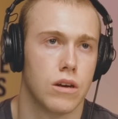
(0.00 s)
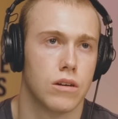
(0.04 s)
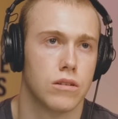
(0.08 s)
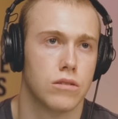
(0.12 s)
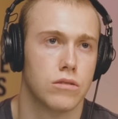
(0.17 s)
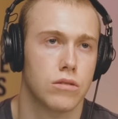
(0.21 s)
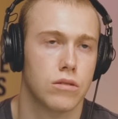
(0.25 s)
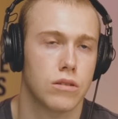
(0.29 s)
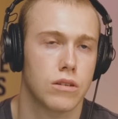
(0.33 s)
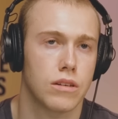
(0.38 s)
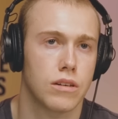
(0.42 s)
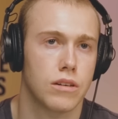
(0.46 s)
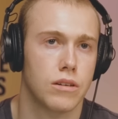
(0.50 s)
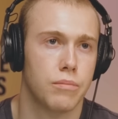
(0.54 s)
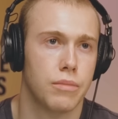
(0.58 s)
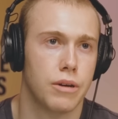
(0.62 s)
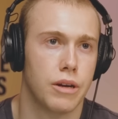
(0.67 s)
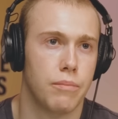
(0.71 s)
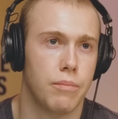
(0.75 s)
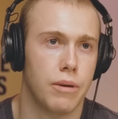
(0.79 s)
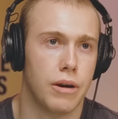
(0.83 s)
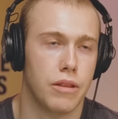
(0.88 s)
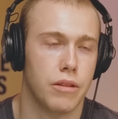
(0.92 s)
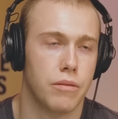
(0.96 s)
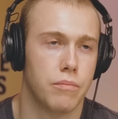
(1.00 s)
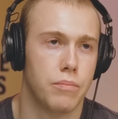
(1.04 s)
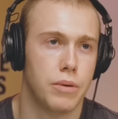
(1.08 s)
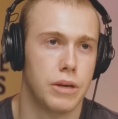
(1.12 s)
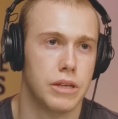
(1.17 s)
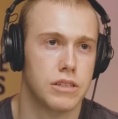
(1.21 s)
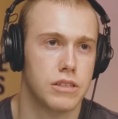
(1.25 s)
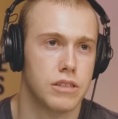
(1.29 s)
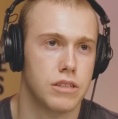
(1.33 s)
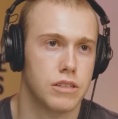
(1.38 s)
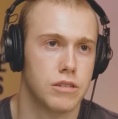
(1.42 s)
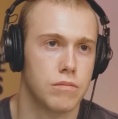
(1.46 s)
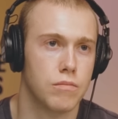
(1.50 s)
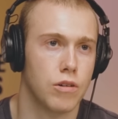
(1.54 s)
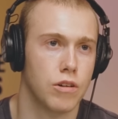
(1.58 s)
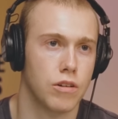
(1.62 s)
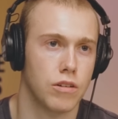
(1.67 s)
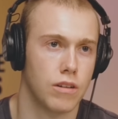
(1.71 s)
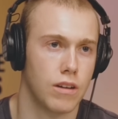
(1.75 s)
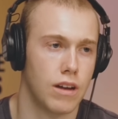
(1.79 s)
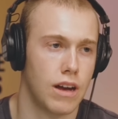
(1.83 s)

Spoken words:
Talk a little bit about the business model.